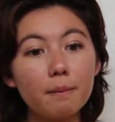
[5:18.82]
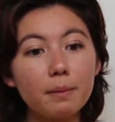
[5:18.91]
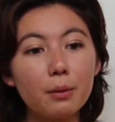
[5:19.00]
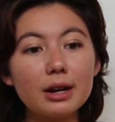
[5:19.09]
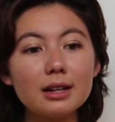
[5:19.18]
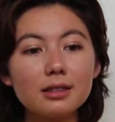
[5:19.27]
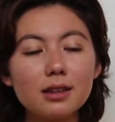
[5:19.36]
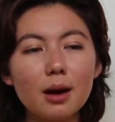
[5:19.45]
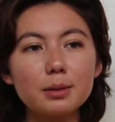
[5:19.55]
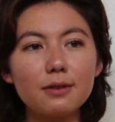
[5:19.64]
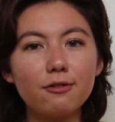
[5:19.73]
But when I
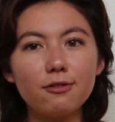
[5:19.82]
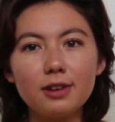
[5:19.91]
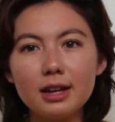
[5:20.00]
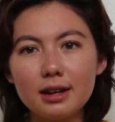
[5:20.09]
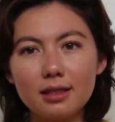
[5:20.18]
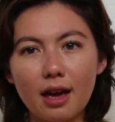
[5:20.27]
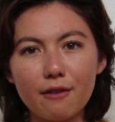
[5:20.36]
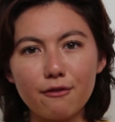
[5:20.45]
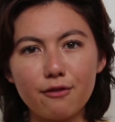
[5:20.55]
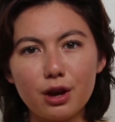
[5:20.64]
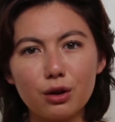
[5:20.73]
stopped feeding that
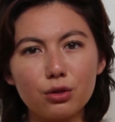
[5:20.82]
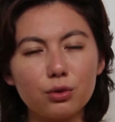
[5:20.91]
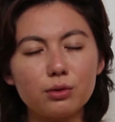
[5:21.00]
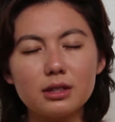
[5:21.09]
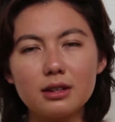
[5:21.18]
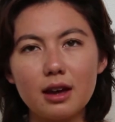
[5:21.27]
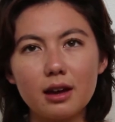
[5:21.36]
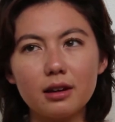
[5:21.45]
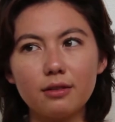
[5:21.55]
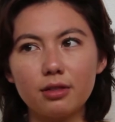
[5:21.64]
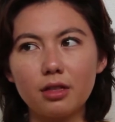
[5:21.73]
fear, those
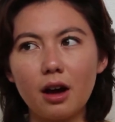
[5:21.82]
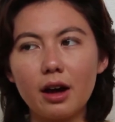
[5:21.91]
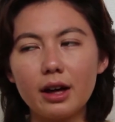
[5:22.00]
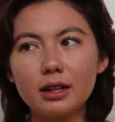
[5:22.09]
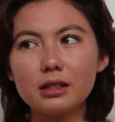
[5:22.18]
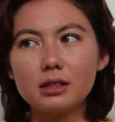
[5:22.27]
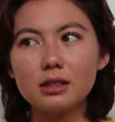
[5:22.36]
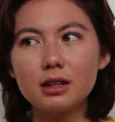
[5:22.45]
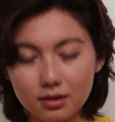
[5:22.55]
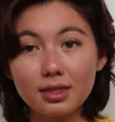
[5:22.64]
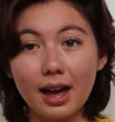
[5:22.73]
negative thoughts,
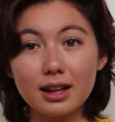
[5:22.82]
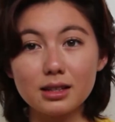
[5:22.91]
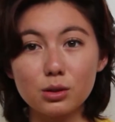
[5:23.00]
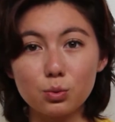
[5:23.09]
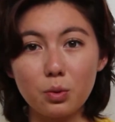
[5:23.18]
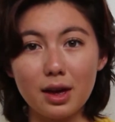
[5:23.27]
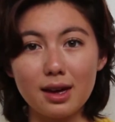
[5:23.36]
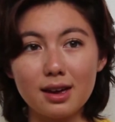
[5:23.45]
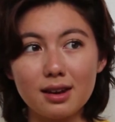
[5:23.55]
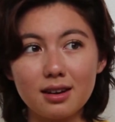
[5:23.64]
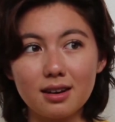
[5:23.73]
that's
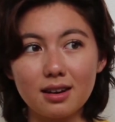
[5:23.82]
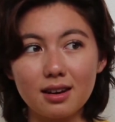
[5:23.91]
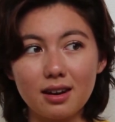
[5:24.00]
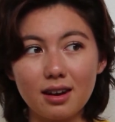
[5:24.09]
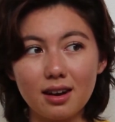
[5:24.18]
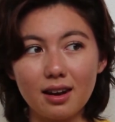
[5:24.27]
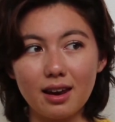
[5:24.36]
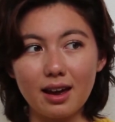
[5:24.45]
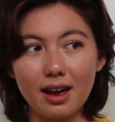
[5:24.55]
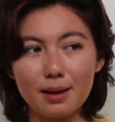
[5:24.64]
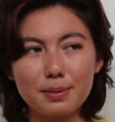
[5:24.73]
when
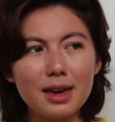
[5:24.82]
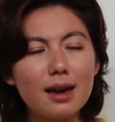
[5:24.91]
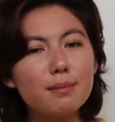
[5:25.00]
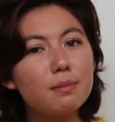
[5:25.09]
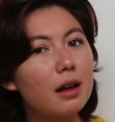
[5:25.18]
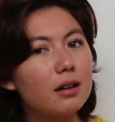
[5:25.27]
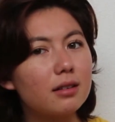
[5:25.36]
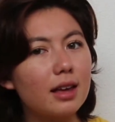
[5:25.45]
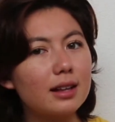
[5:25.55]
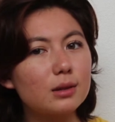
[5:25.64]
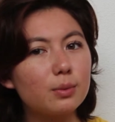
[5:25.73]
I became better.
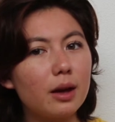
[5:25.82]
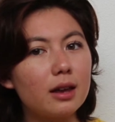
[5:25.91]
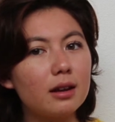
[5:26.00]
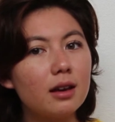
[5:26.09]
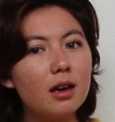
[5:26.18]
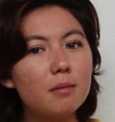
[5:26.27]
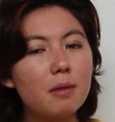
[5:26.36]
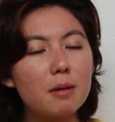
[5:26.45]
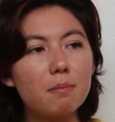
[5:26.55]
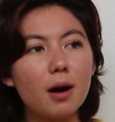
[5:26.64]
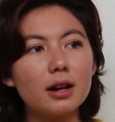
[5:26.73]
That's when
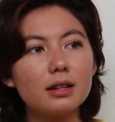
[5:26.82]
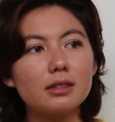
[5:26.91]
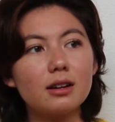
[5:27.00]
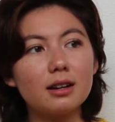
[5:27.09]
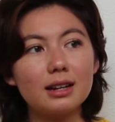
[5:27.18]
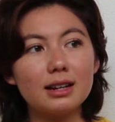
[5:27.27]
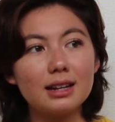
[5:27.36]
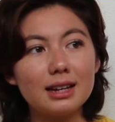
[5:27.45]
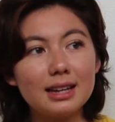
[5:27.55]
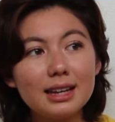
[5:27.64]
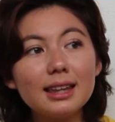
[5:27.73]
my body started
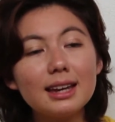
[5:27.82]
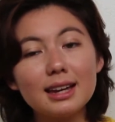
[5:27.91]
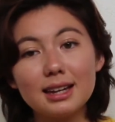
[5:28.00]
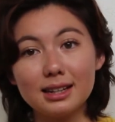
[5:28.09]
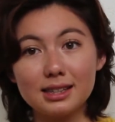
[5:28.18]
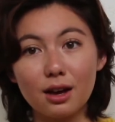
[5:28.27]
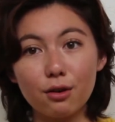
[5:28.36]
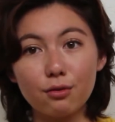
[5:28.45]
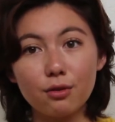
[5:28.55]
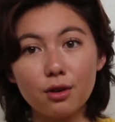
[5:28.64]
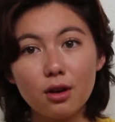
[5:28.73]
healing
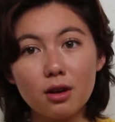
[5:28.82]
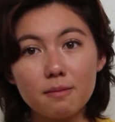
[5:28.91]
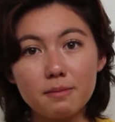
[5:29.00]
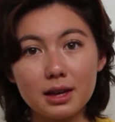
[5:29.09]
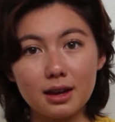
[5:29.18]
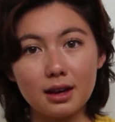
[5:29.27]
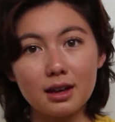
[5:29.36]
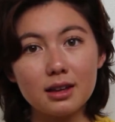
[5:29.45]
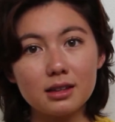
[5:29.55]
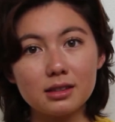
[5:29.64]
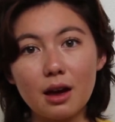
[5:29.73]
itself
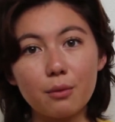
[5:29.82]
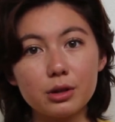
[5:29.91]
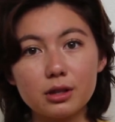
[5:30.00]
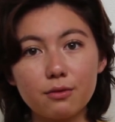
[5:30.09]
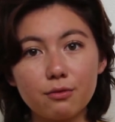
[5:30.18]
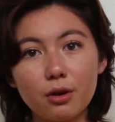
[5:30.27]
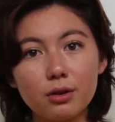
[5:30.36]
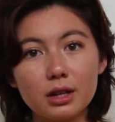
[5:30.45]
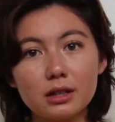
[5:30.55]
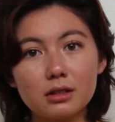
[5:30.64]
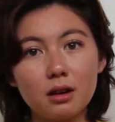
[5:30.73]
because I wasn't
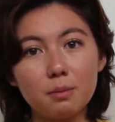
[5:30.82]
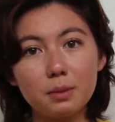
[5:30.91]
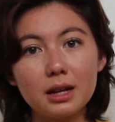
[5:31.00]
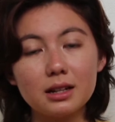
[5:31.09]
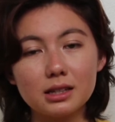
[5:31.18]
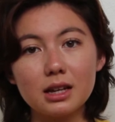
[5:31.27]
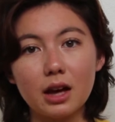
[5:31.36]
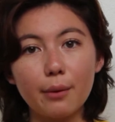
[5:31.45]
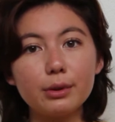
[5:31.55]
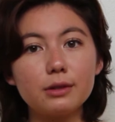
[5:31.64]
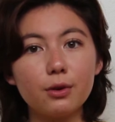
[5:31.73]
focused on being sick.
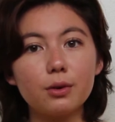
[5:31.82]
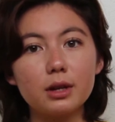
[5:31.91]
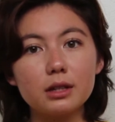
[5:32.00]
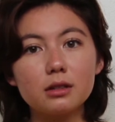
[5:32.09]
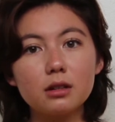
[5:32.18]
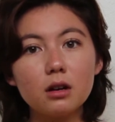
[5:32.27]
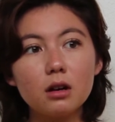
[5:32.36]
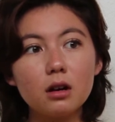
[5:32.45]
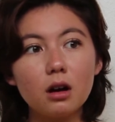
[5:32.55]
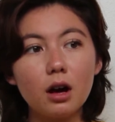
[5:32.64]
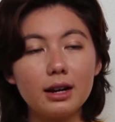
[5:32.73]
I was focused
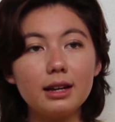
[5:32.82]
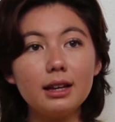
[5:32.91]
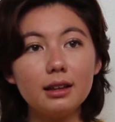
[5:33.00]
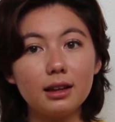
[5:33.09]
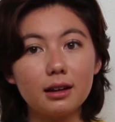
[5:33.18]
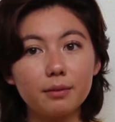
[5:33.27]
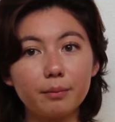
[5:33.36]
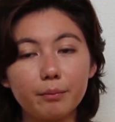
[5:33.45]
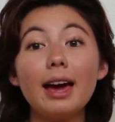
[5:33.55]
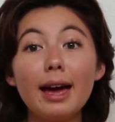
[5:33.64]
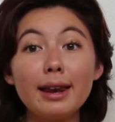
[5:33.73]
on healing.
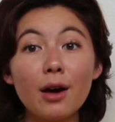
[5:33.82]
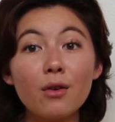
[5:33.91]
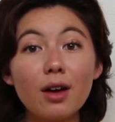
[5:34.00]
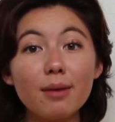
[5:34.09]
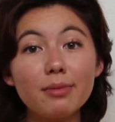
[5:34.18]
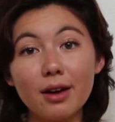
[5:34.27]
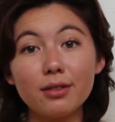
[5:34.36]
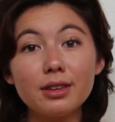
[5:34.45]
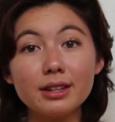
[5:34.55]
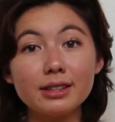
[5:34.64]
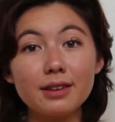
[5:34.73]
And now I'm the
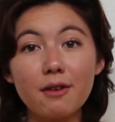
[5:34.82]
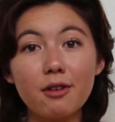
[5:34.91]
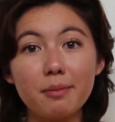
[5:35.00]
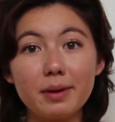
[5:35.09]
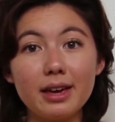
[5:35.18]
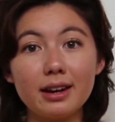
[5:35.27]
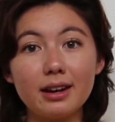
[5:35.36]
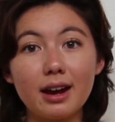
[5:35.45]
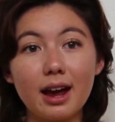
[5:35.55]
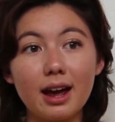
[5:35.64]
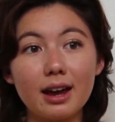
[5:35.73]
healthiest I've ever been.
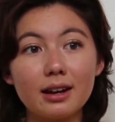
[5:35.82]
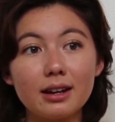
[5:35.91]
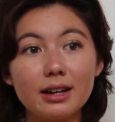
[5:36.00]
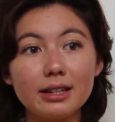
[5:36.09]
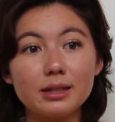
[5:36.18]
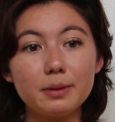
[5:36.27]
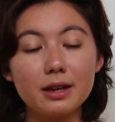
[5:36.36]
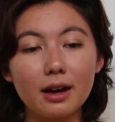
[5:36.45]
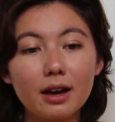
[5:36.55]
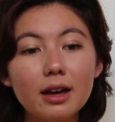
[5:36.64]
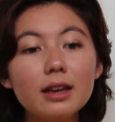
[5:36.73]
And it's
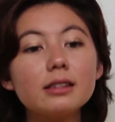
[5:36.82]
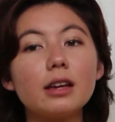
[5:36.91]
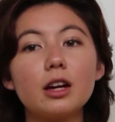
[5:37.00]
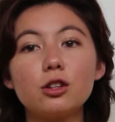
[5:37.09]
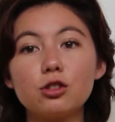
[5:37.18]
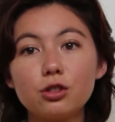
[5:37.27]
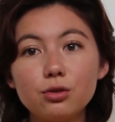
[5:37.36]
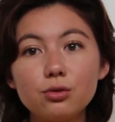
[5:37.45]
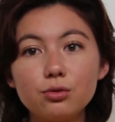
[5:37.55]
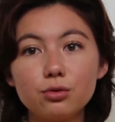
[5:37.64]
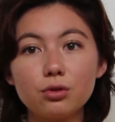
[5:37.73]
because I
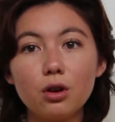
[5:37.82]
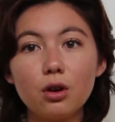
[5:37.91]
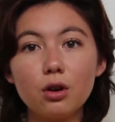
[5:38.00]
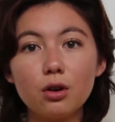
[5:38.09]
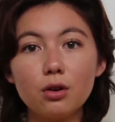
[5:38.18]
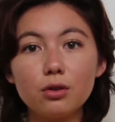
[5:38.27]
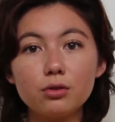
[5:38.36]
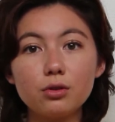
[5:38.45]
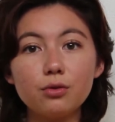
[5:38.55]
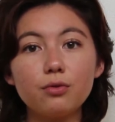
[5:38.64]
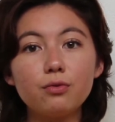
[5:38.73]
choose
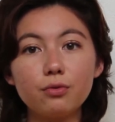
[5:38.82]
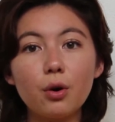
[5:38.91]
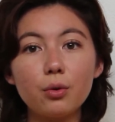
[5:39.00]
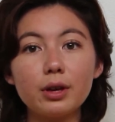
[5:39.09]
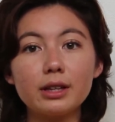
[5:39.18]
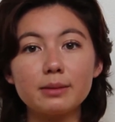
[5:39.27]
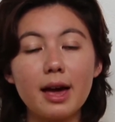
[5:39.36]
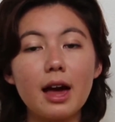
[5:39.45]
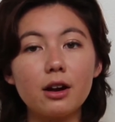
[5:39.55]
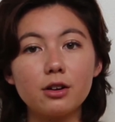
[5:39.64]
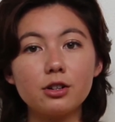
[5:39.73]
to focus my
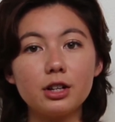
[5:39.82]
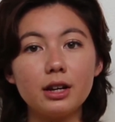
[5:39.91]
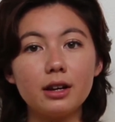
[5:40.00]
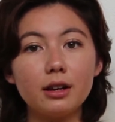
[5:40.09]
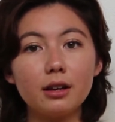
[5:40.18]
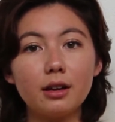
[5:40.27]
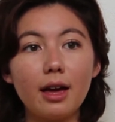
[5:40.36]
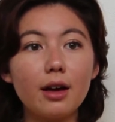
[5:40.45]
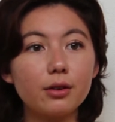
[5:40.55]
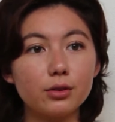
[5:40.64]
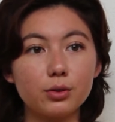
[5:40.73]
energy
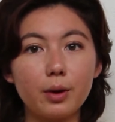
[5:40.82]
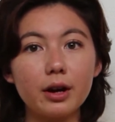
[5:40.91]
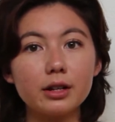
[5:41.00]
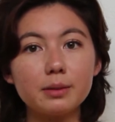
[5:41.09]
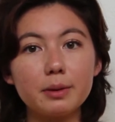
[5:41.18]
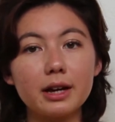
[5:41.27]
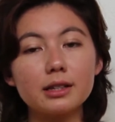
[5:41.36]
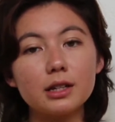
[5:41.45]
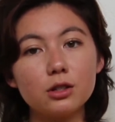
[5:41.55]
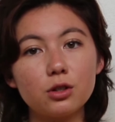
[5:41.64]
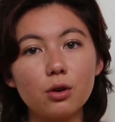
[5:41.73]
elsewhere. It's because
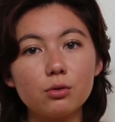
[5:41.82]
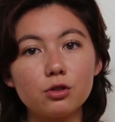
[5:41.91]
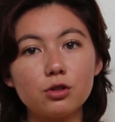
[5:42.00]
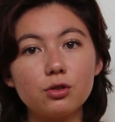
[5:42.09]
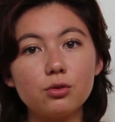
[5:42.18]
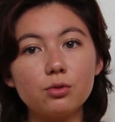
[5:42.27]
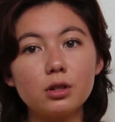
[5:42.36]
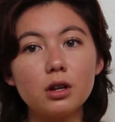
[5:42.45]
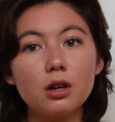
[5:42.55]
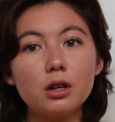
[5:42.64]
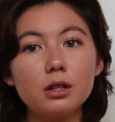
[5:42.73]
I don't
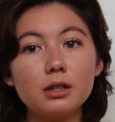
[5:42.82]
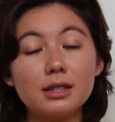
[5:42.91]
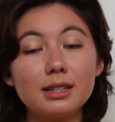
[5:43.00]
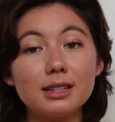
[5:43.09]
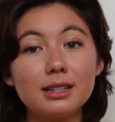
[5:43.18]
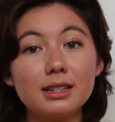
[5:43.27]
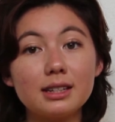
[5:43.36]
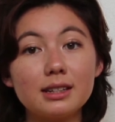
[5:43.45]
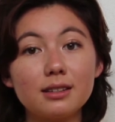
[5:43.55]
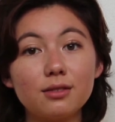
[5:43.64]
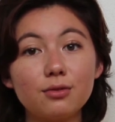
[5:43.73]
choose
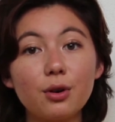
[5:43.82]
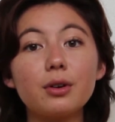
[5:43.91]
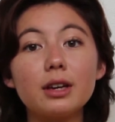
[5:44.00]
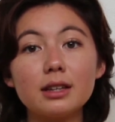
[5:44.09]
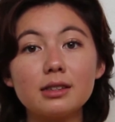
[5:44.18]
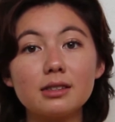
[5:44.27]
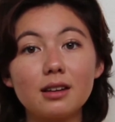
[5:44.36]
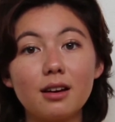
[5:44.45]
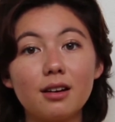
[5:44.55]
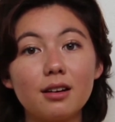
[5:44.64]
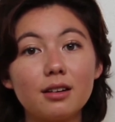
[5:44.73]
to focus
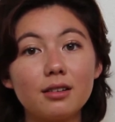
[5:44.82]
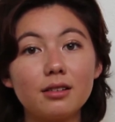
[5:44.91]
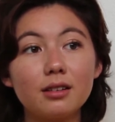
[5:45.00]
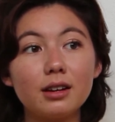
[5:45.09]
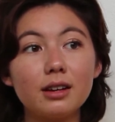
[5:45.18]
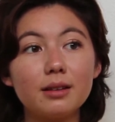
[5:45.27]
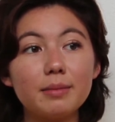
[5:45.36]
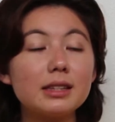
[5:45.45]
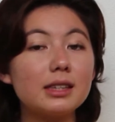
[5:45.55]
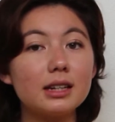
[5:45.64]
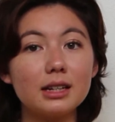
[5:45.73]
on my
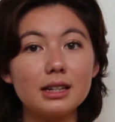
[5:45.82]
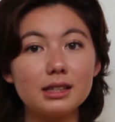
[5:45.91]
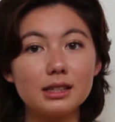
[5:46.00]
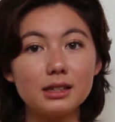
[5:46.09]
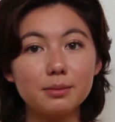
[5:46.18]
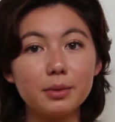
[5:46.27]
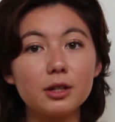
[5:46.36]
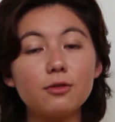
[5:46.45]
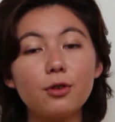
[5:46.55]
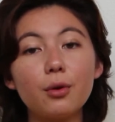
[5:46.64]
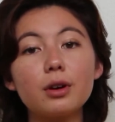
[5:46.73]
sickness, but
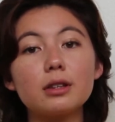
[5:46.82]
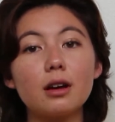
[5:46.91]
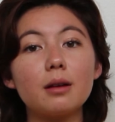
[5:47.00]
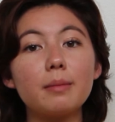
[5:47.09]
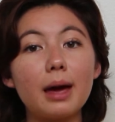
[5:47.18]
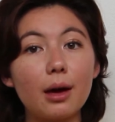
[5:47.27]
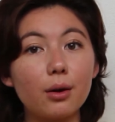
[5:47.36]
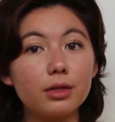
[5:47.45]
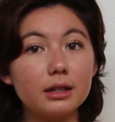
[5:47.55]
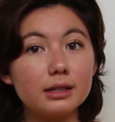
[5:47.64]
focus on my health